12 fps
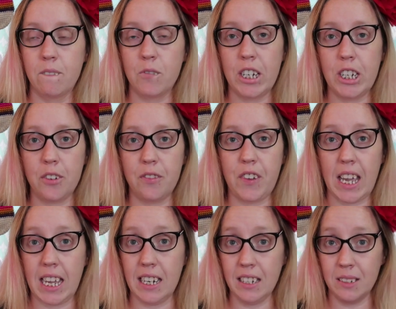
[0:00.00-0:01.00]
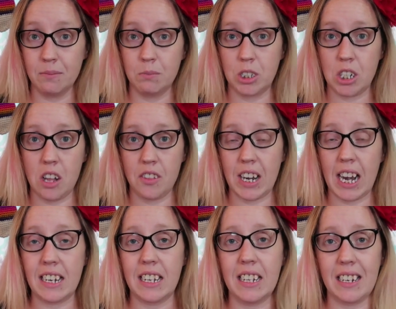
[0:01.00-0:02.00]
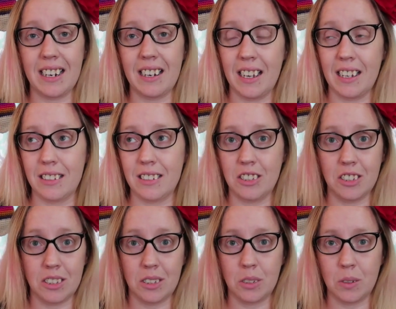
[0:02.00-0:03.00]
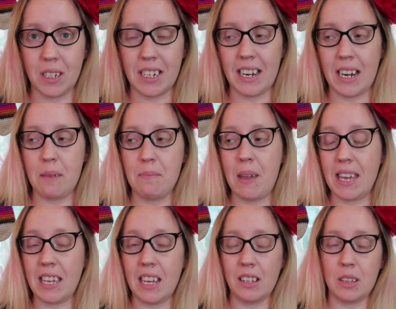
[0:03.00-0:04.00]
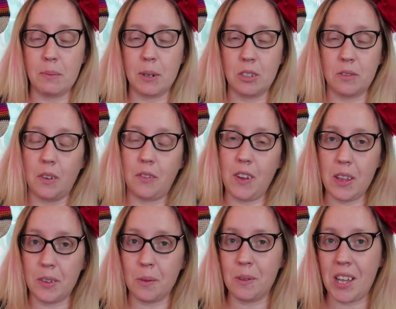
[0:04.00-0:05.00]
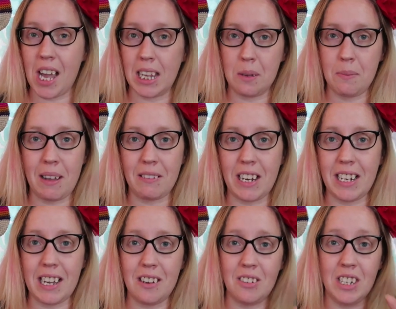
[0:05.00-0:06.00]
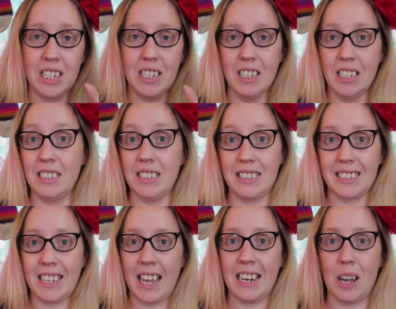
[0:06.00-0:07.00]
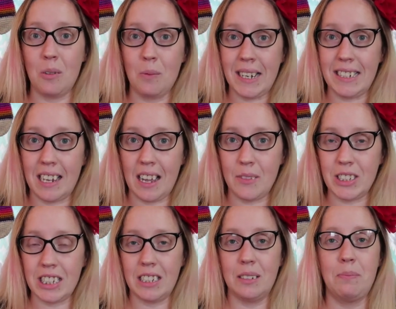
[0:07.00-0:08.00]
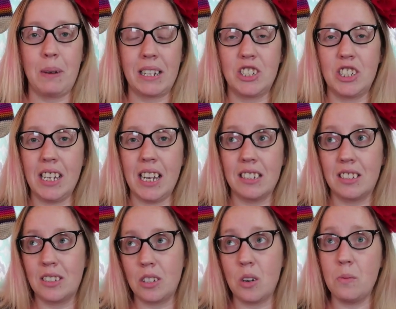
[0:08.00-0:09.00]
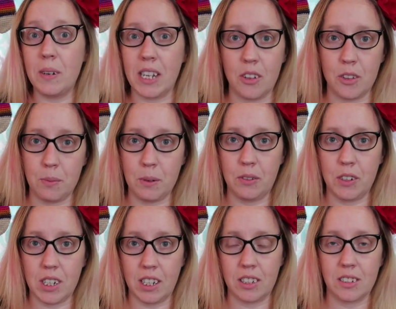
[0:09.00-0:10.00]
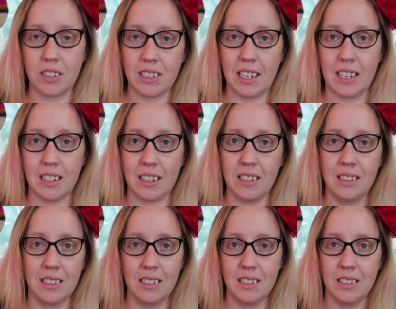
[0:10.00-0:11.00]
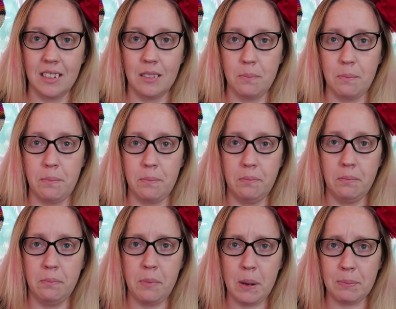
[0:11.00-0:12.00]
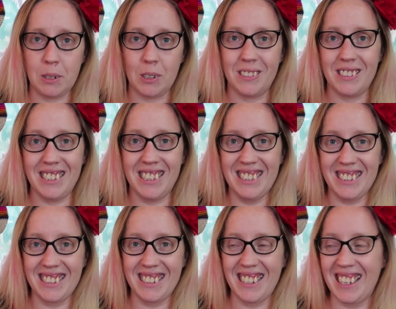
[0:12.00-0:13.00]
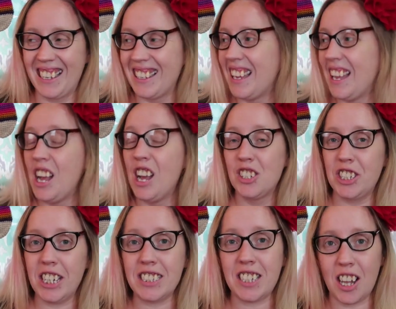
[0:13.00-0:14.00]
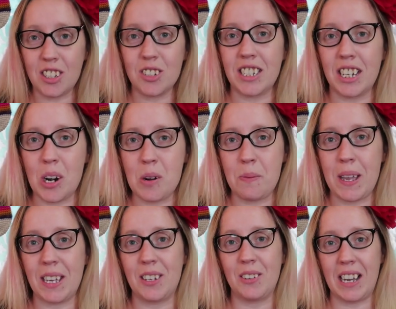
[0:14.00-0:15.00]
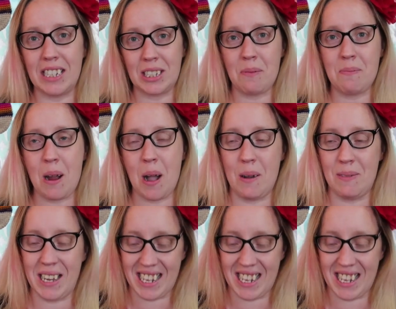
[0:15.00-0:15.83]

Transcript: Free Your Fade shawl that I knit, and I just adore it. And I'm making the Birds of a Feather with Hollybait right now. Cannot wait to have it done, but she has so many other beautiful colors, like Pepto. She has colors that aren't pink, you guys, I promise.